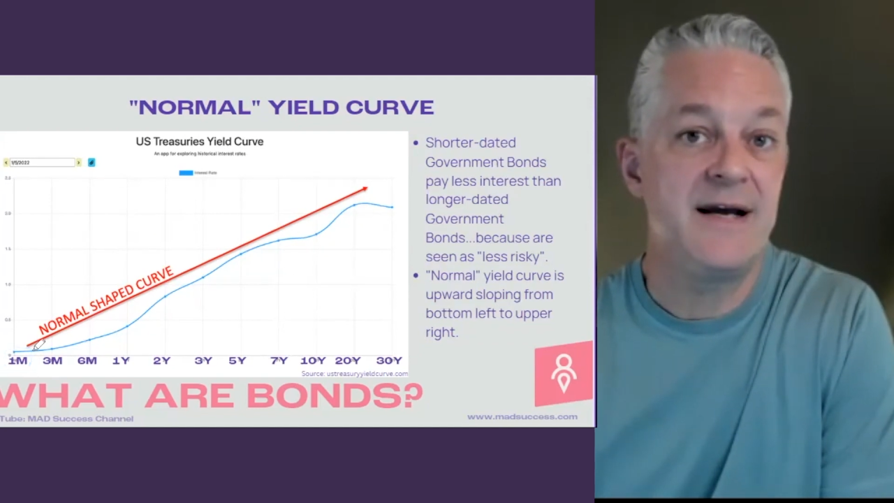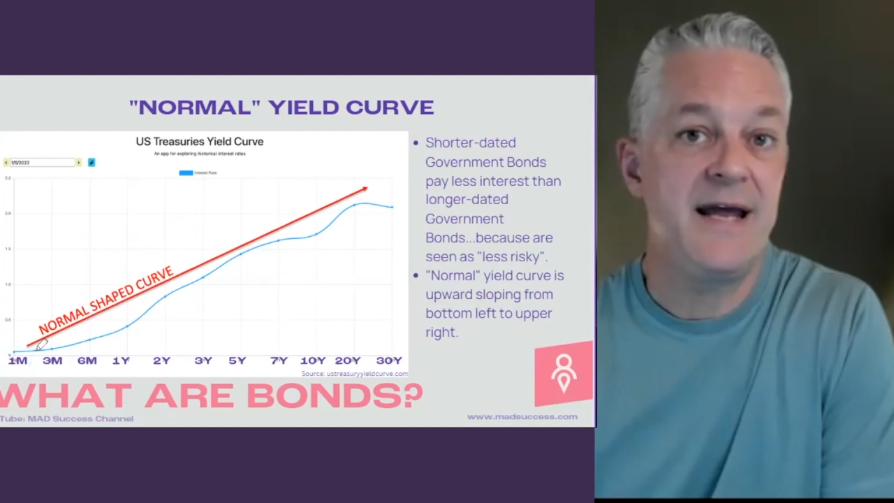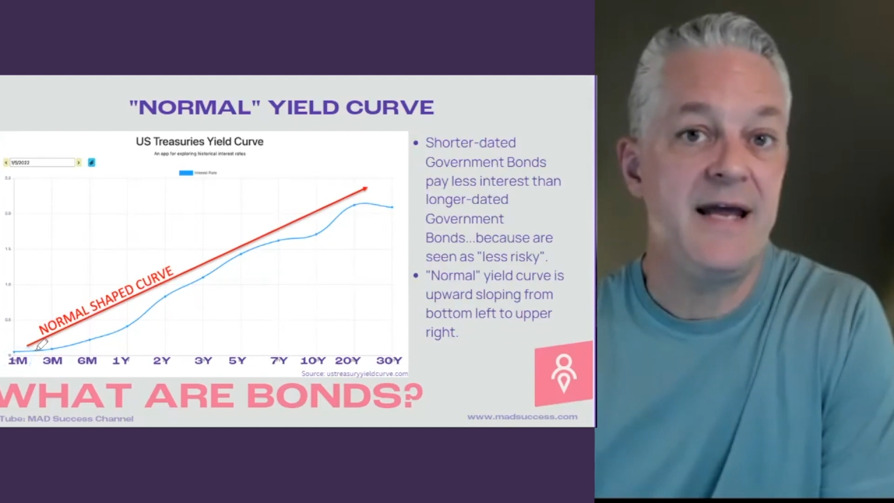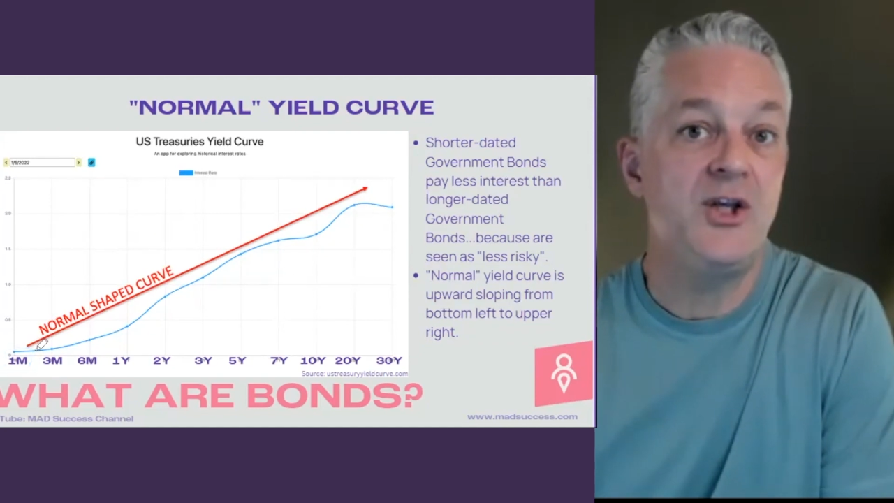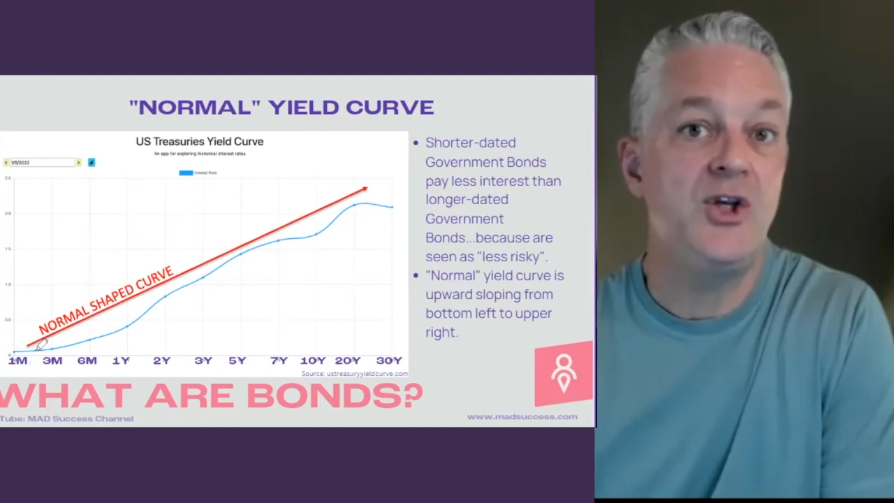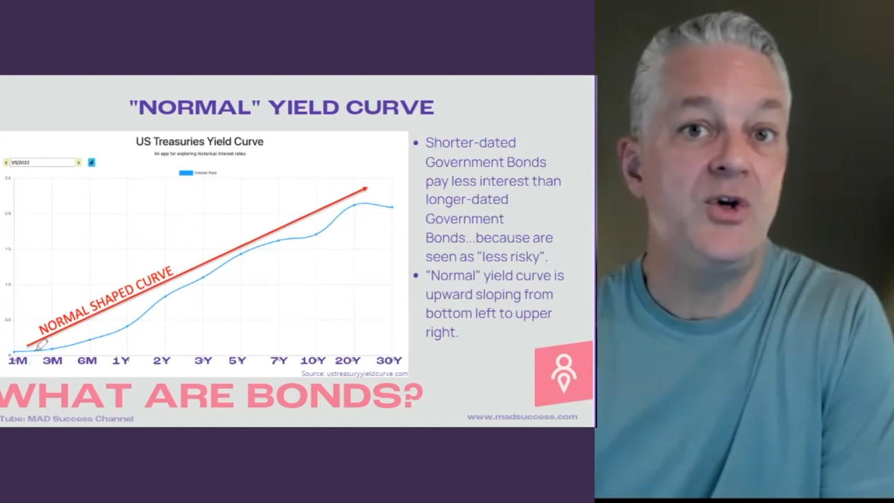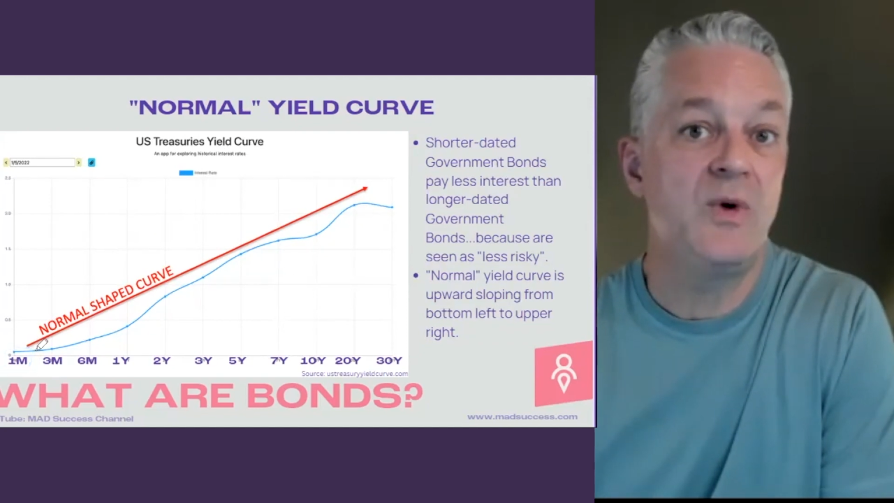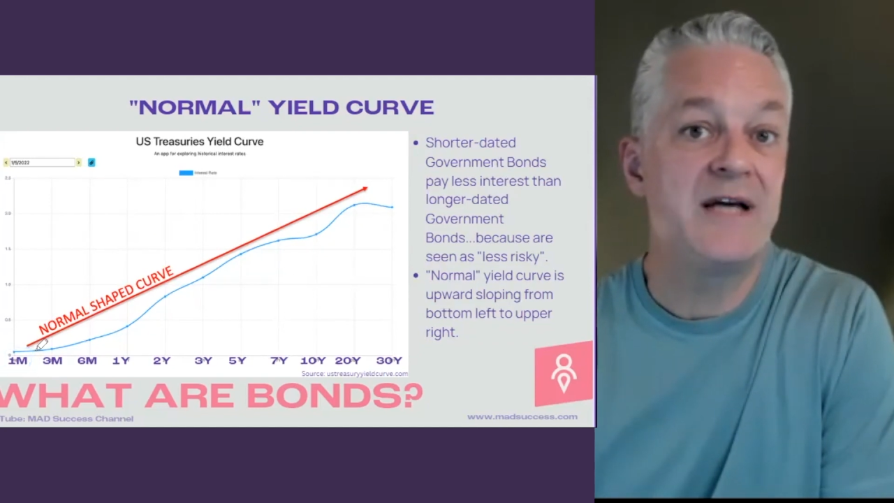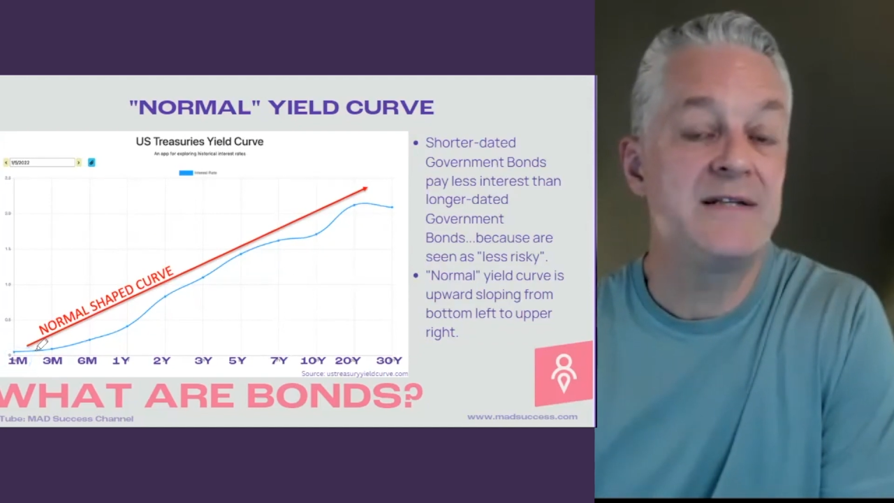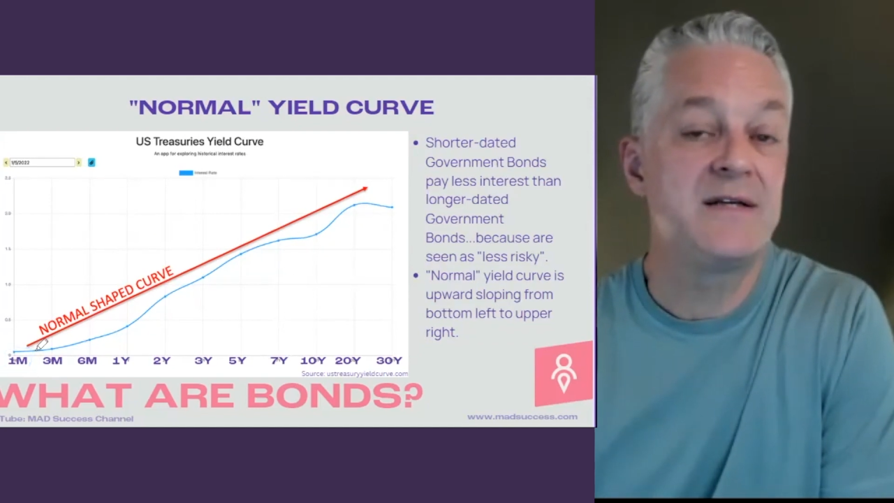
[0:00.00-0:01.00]
a
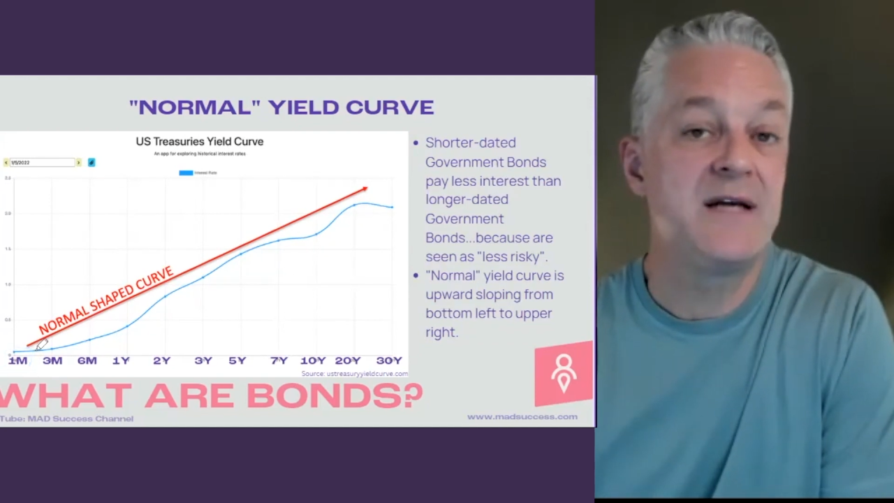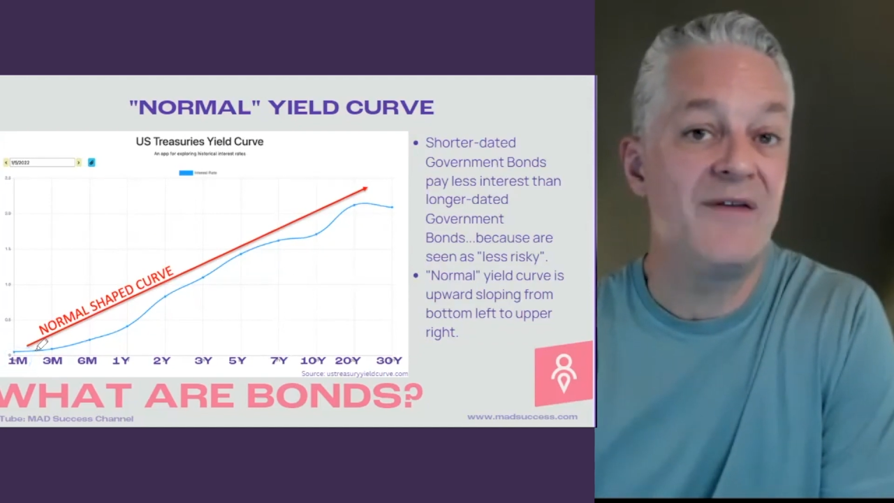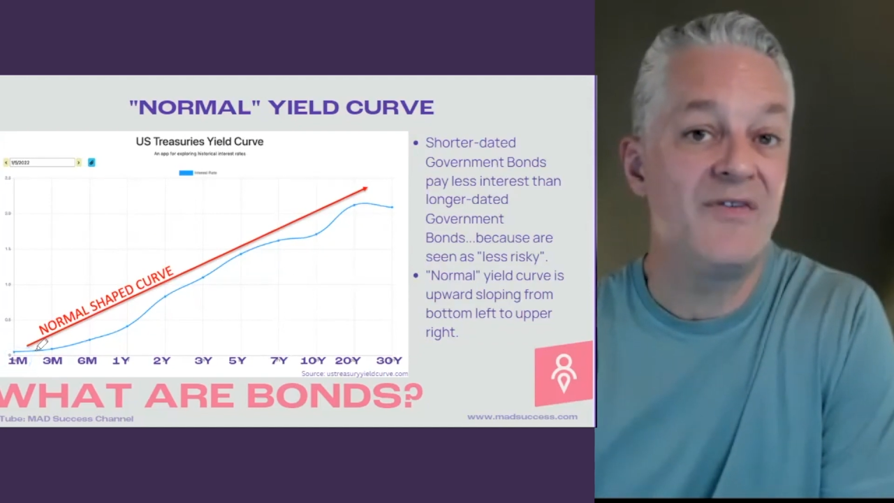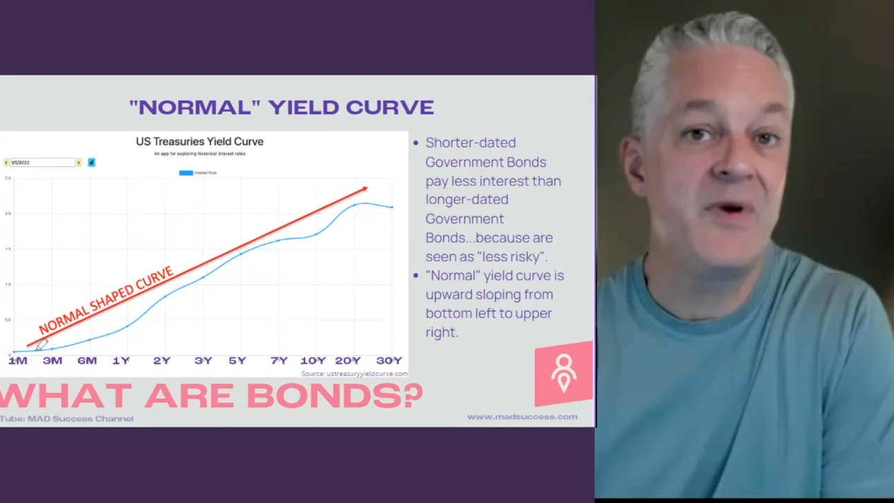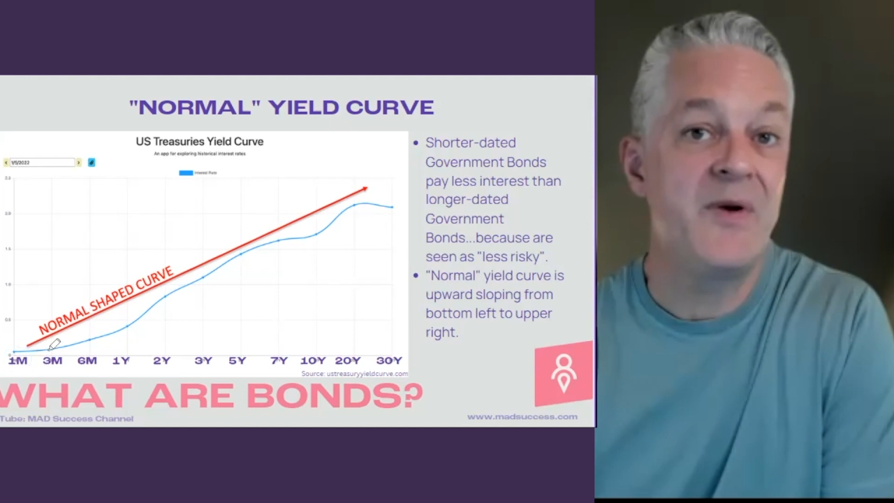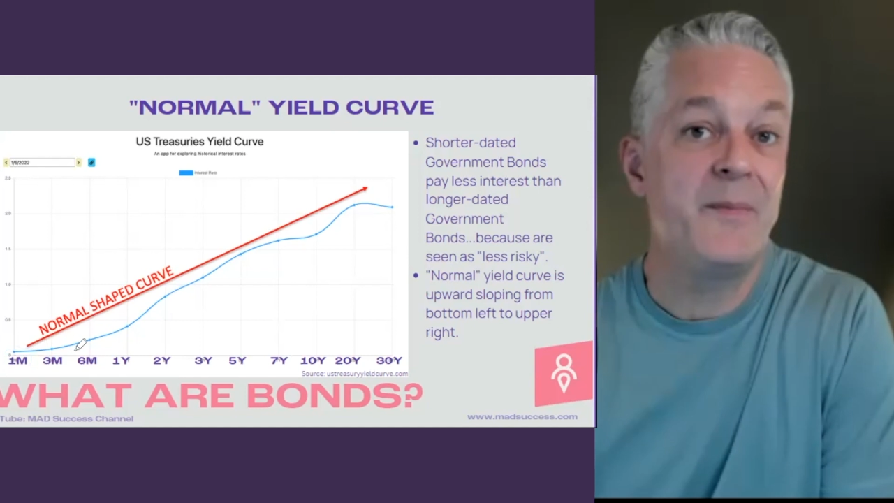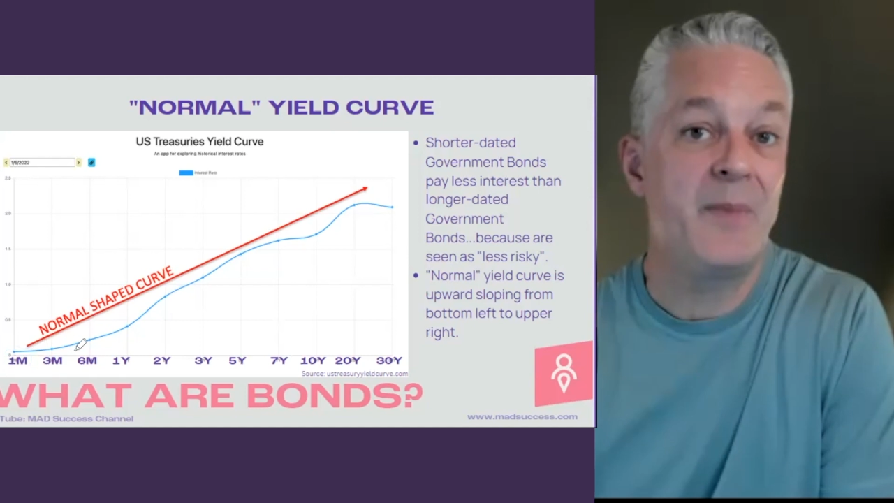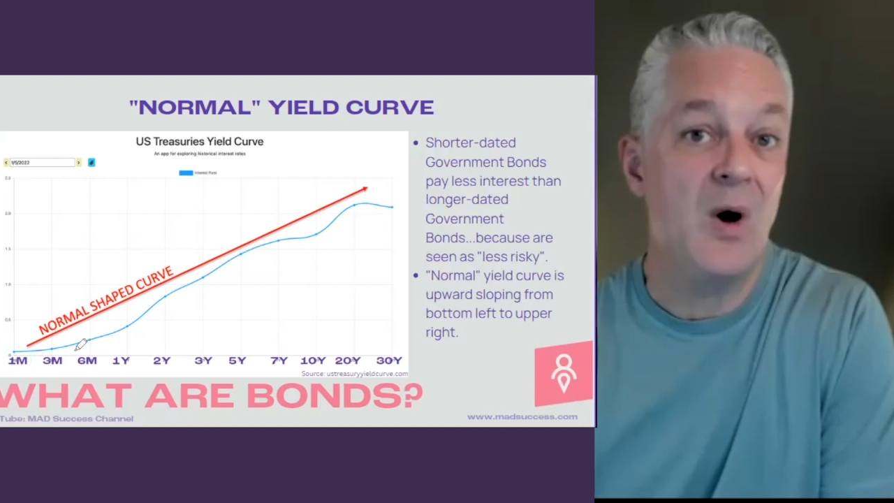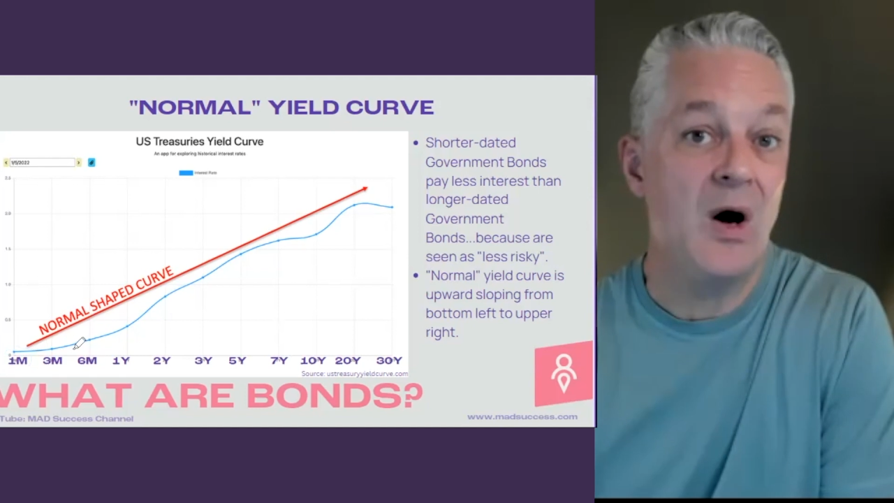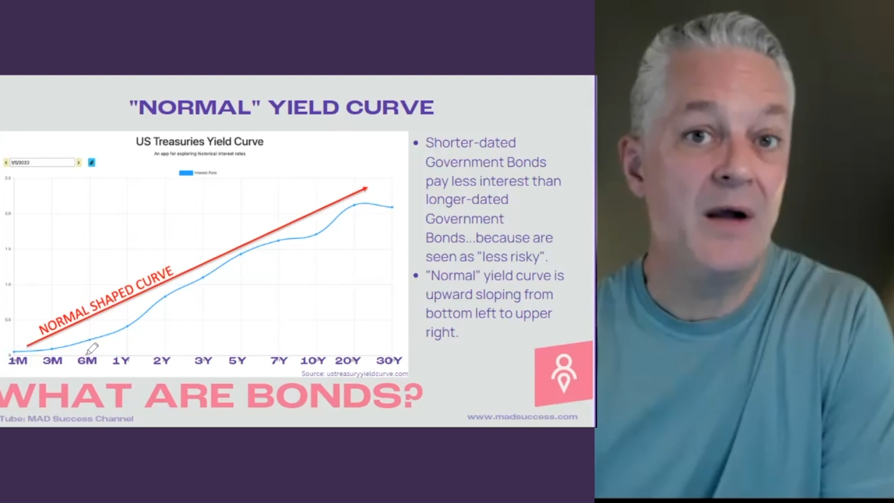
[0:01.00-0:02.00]
US government
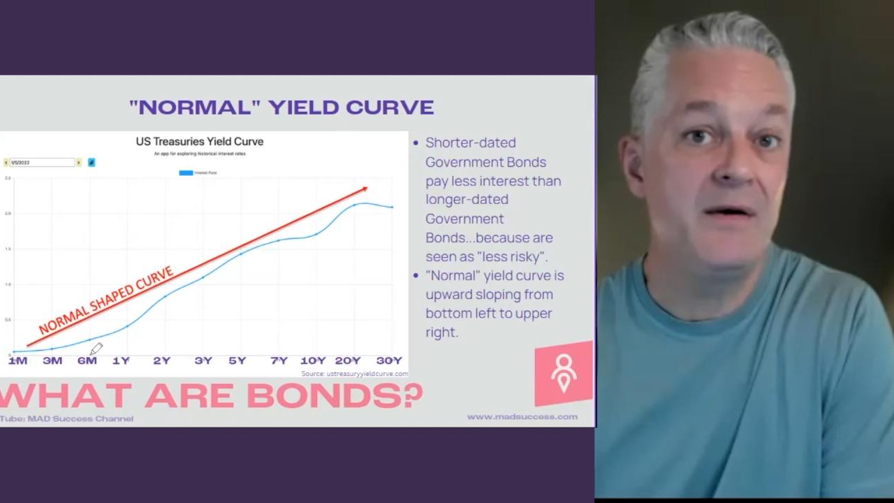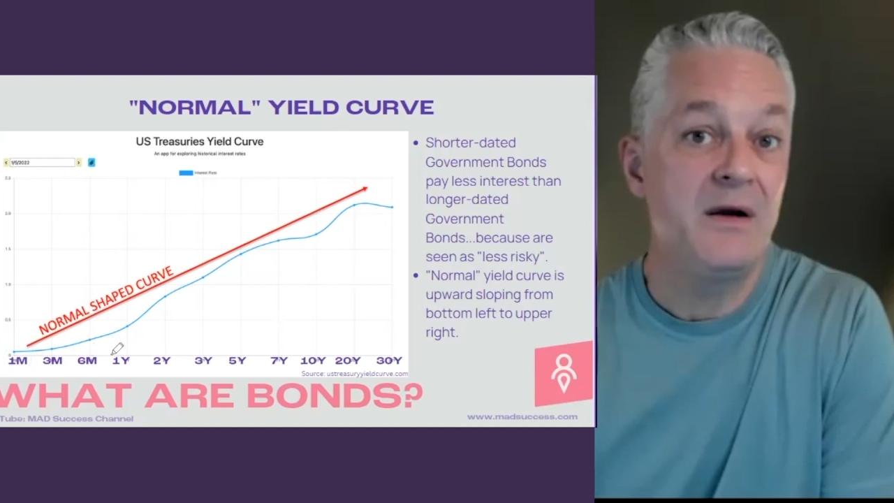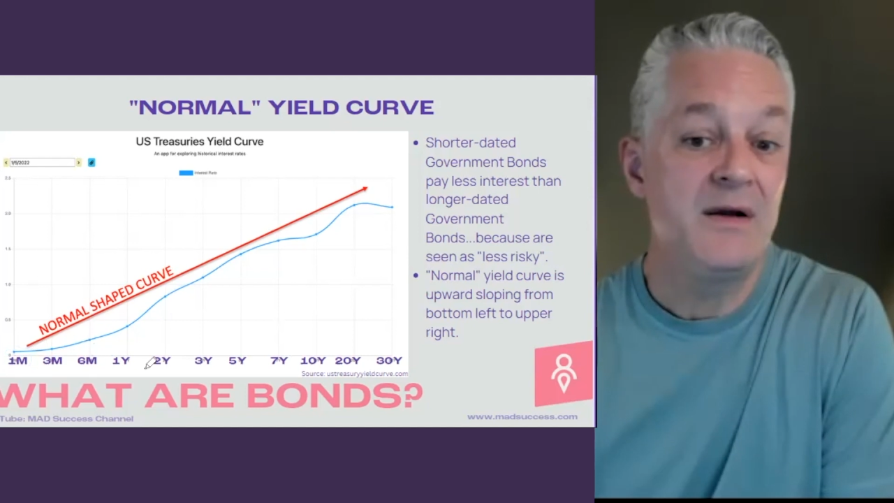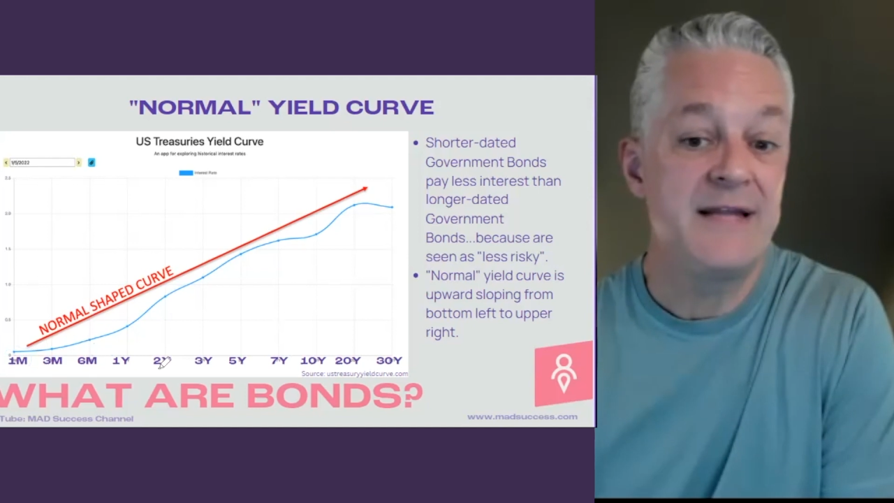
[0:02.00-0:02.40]
bond